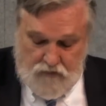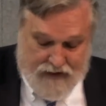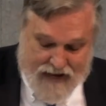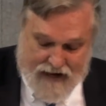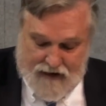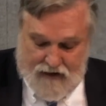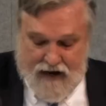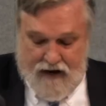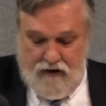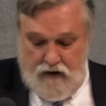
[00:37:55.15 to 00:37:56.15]
He cannot
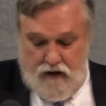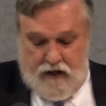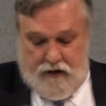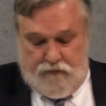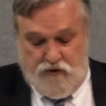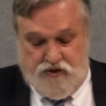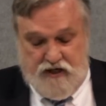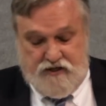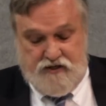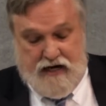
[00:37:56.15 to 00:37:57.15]
lie. Hebrews
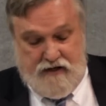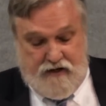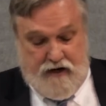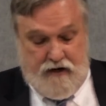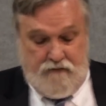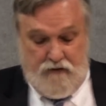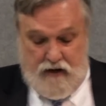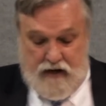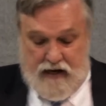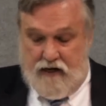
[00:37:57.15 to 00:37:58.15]
six eighteen,
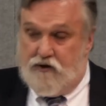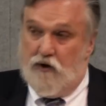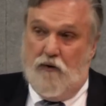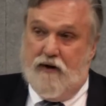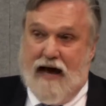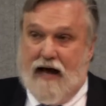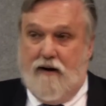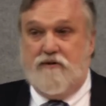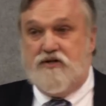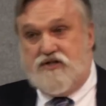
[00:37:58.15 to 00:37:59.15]
and he told
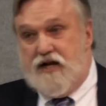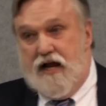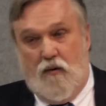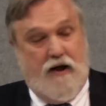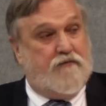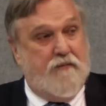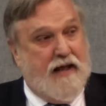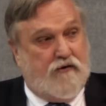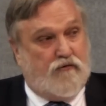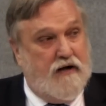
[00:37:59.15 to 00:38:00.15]
Adam to stay away from
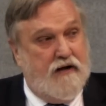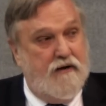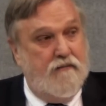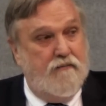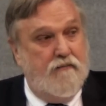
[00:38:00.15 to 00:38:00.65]
that tree.